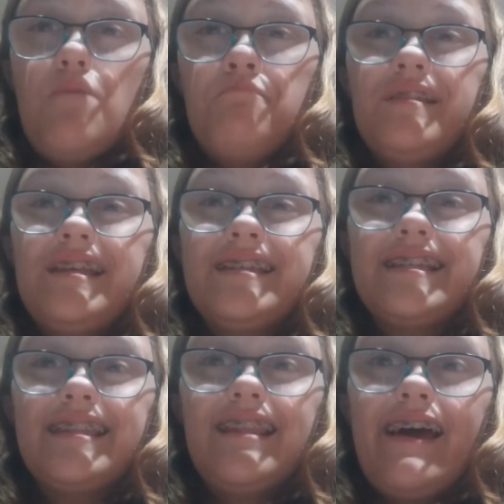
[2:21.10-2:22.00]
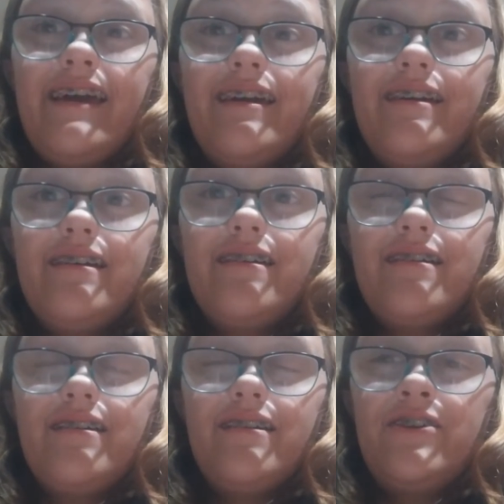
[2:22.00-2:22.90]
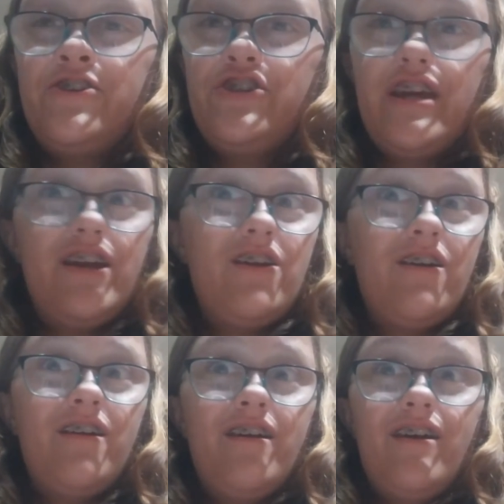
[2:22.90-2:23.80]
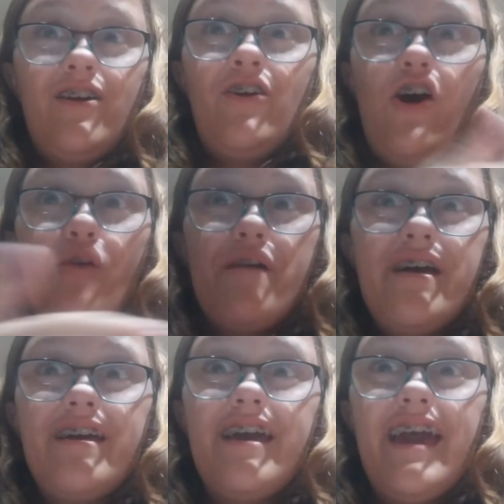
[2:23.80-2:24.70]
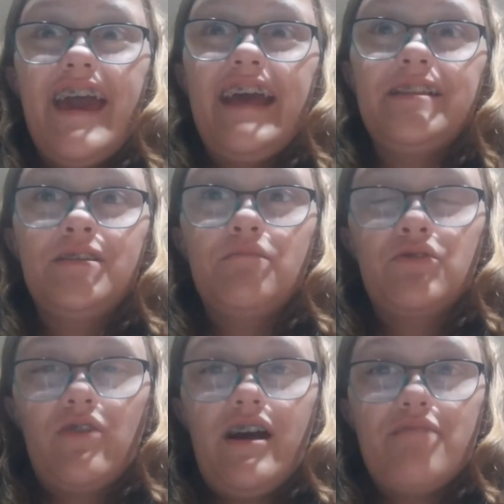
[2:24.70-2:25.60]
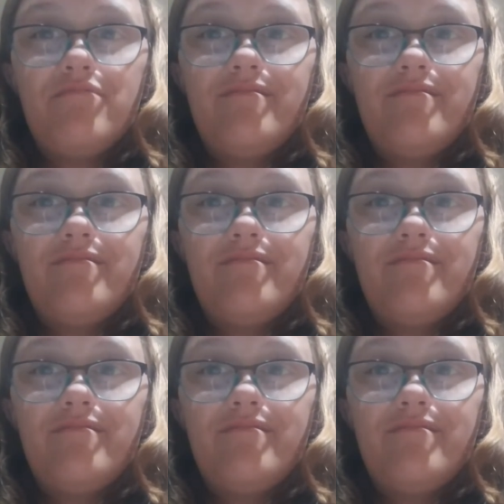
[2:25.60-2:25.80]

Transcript: Please like, share, comment, and subscribe